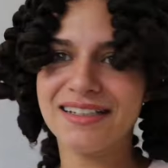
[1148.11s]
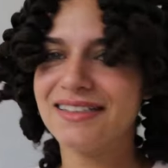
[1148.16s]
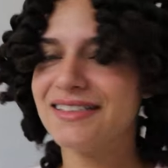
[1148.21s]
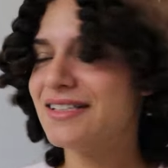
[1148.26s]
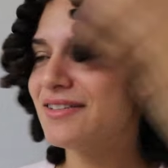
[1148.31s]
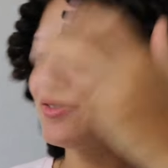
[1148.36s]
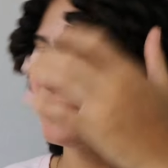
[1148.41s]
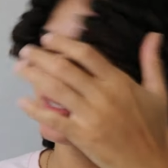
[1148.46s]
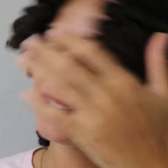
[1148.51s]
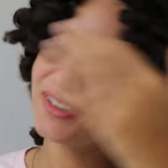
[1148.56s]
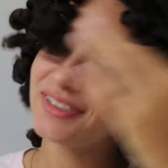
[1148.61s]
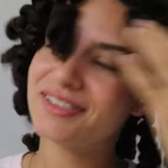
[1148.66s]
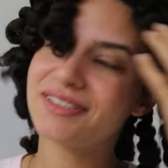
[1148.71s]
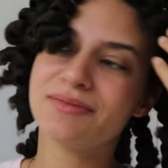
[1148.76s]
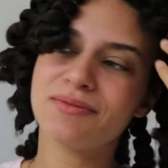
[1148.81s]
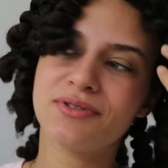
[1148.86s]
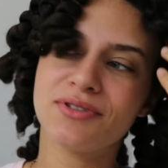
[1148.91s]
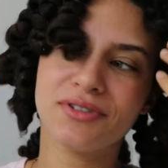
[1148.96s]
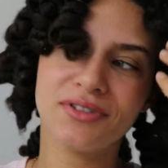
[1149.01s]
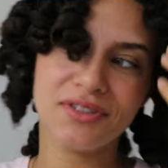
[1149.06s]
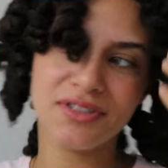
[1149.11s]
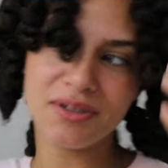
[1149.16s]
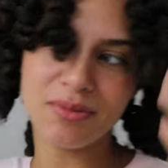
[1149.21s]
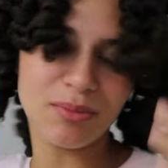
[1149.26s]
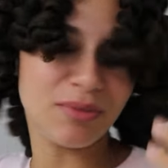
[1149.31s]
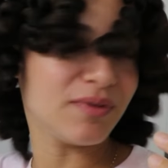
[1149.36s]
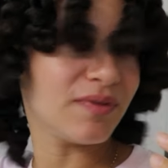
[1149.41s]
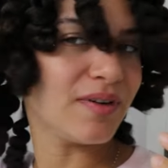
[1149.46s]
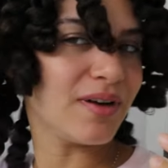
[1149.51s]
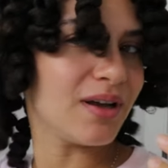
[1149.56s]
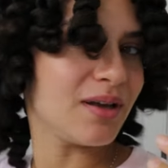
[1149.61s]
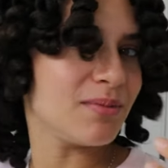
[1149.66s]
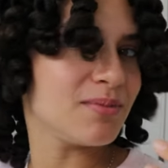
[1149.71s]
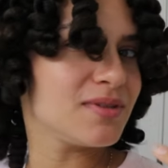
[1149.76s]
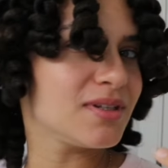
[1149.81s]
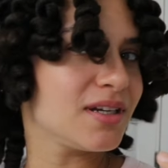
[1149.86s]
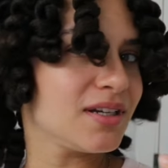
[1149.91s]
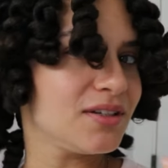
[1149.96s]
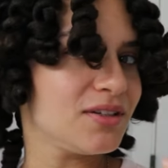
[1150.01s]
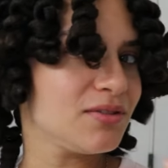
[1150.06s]
Definitely some Shirley Temple vibes.
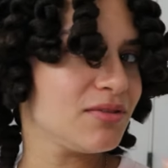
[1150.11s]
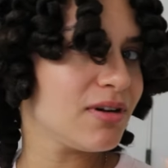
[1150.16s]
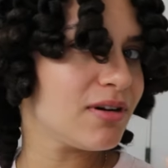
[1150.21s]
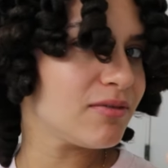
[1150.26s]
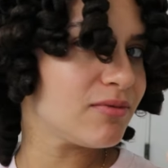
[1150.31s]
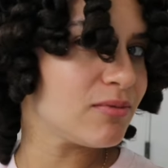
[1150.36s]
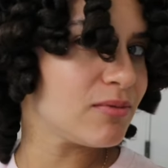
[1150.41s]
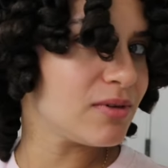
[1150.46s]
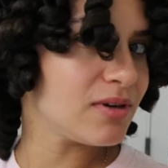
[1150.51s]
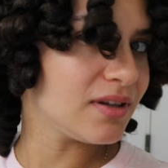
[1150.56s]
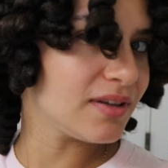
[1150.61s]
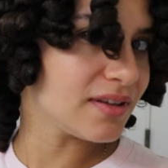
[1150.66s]
I do have one